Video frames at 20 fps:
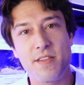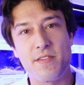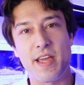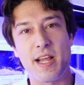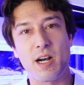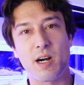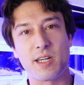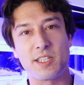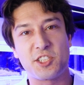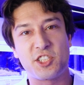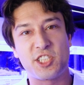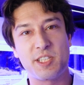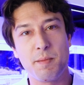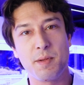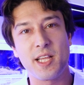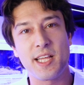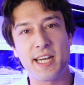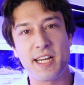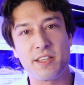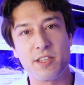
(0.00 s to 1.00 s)
They are
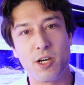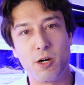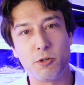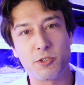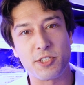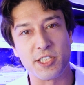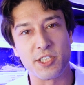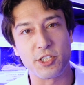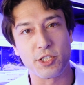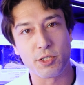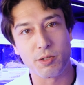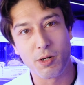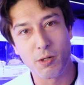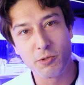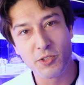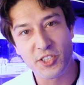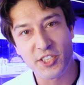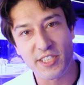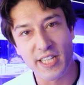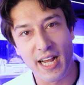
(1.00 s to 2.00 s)
assimilating those into their
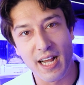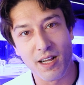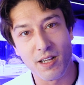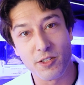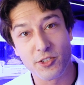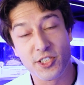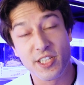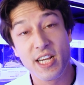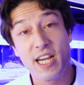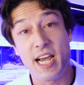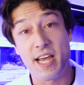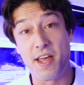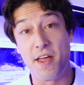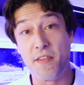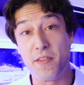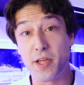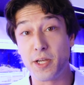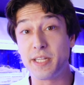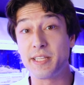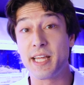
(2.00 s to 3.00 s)
own cells,
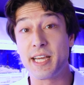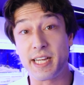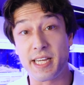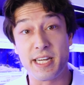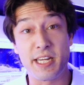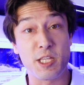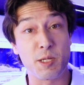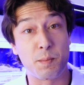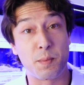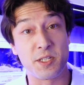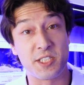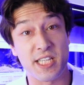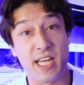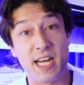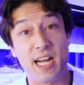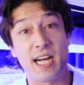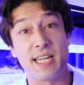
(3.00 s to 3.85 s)
and they can either present